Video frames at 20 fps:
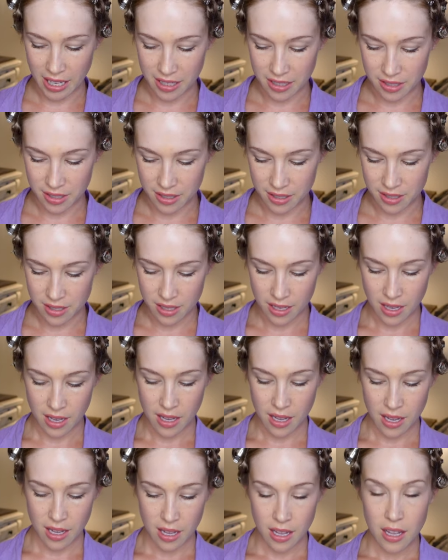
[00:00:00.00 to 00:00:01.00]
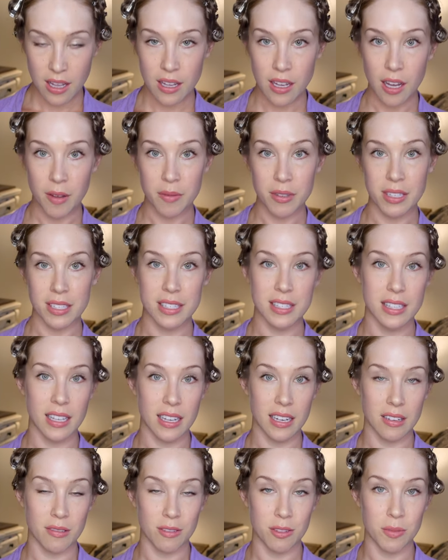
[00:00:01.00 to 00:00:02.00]
is I'm gonna set
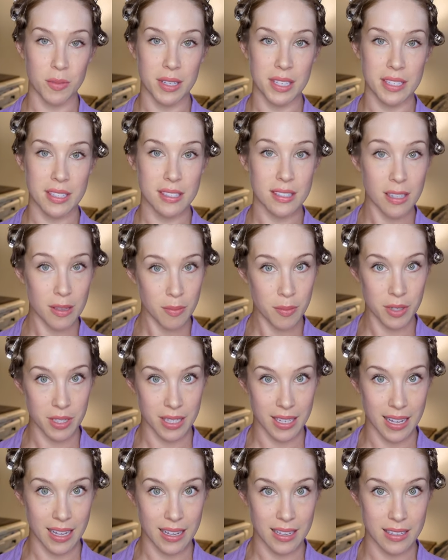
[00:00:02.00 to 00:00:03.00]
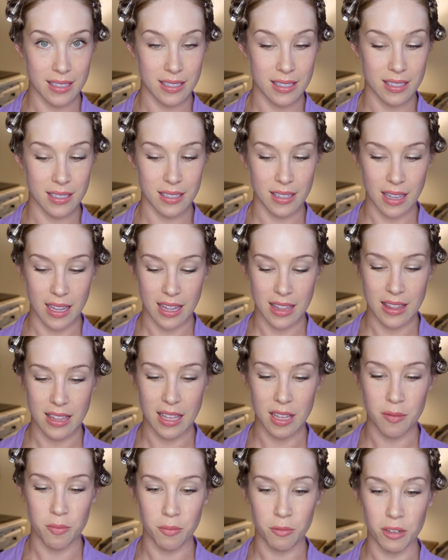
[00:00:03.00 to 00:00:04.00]
it with my slumber net and
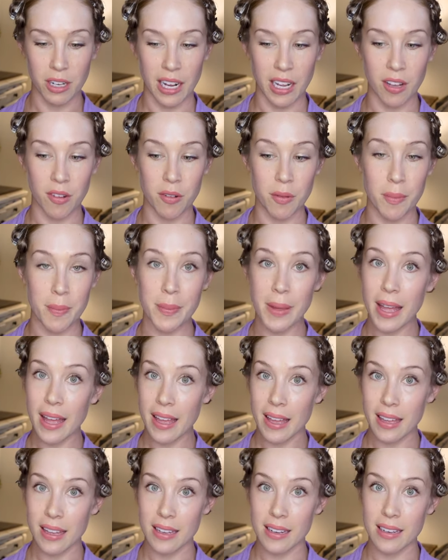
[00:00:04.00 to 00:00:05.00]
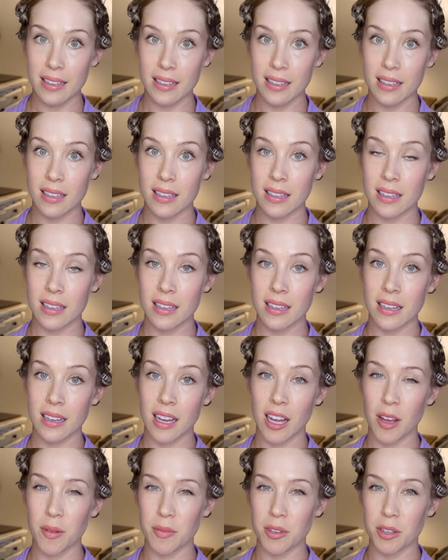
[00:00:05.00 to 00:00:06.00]
then when I go to bed,
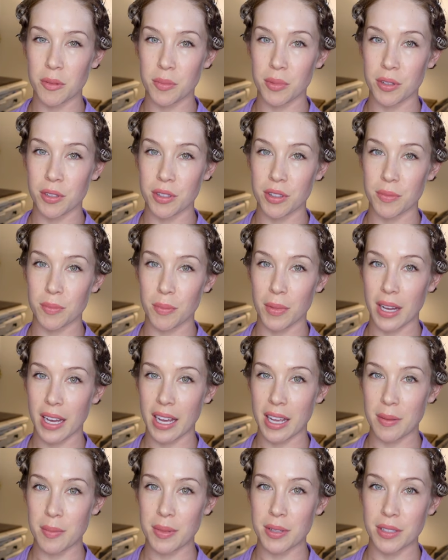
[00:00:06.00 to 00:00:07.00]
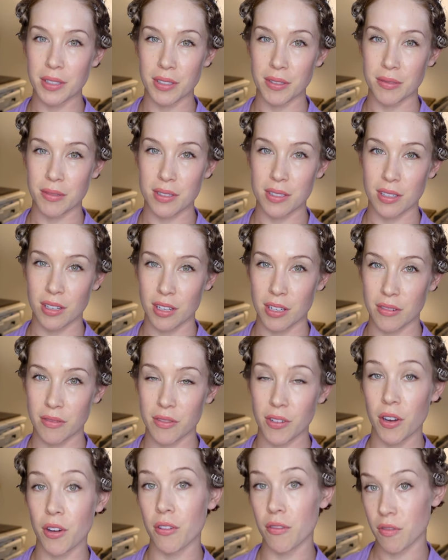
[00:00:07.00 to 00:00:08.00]
I'm gonna put my pillow scarf
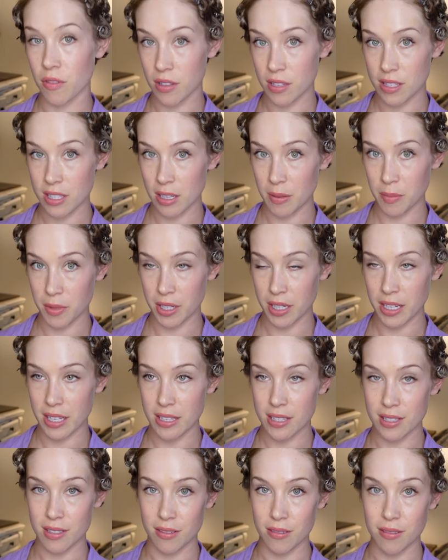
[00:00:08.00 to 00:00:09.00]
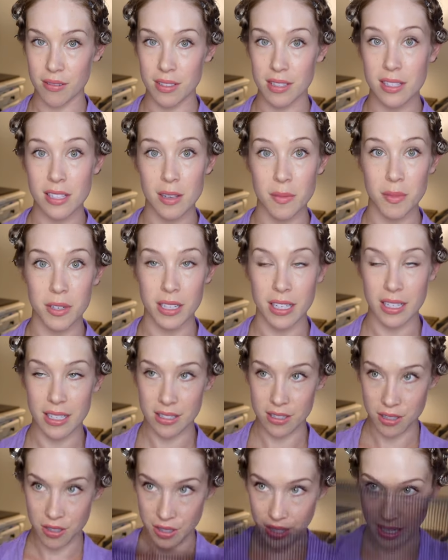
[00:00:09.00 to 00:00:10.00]
over the slumber net. So the slumber net is
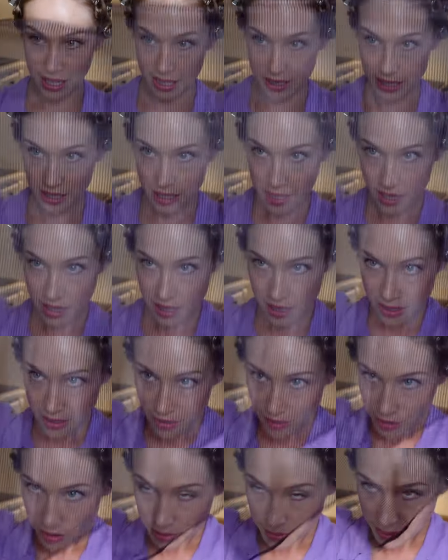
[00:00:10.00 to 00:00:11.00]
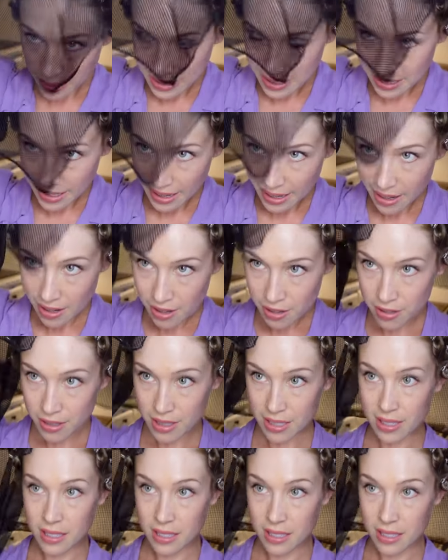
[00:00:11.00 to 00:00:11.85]
great right now.